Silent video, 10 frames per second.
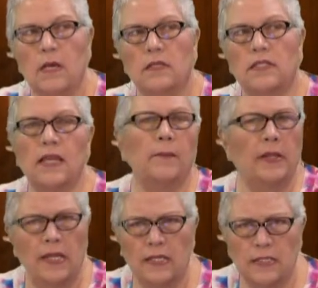
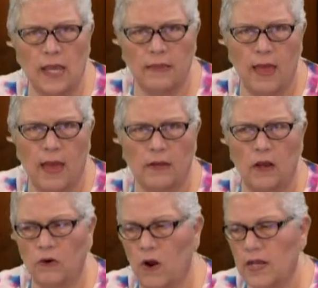Somebody has said that
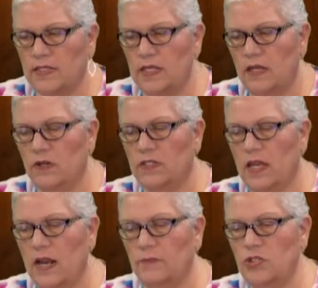across the years,
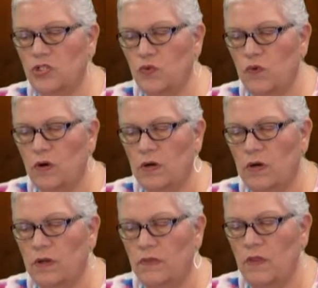and I'm
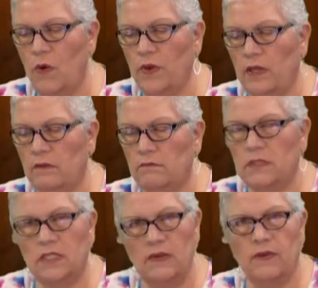sure, knowing
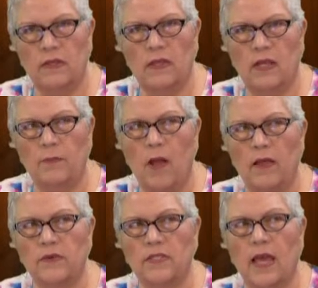Stephen, that he
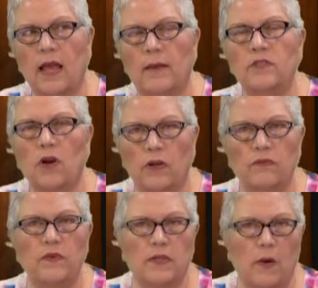probably was like, I'm sorry you
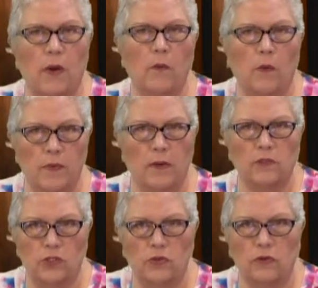feel that way, I won't be able
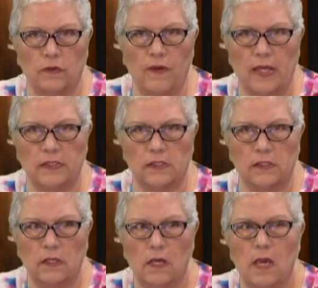to do your event.
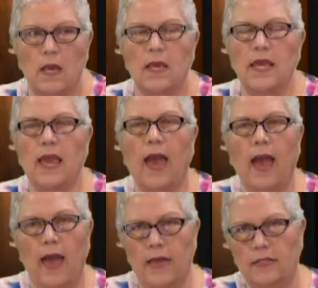He
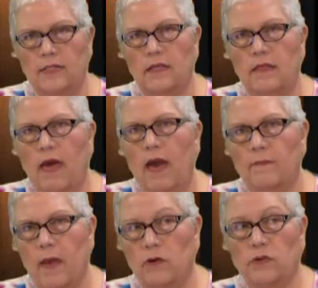has
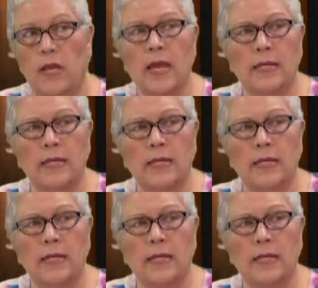that boundary.